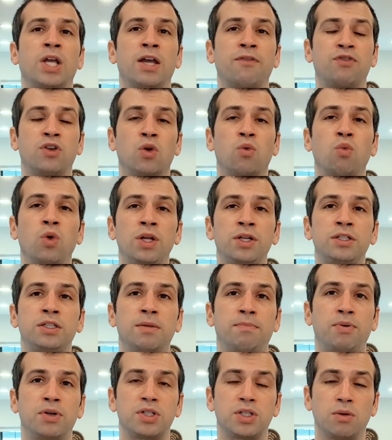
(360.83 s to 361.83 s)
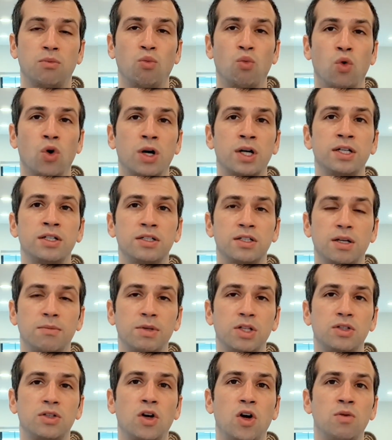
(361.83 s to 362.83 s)
If you're willing to put some work into some of
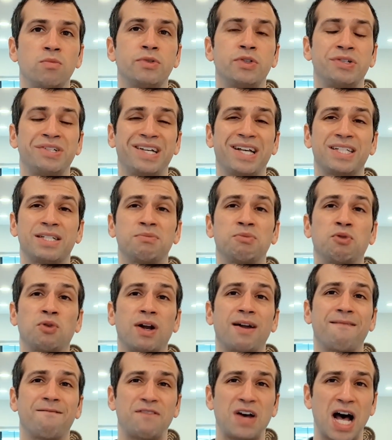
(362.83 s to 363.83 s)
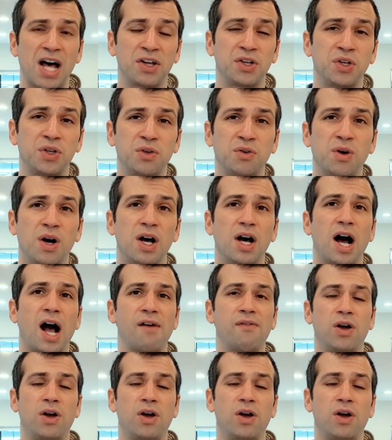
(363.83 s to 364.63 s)
these homes, you can get some great value. I've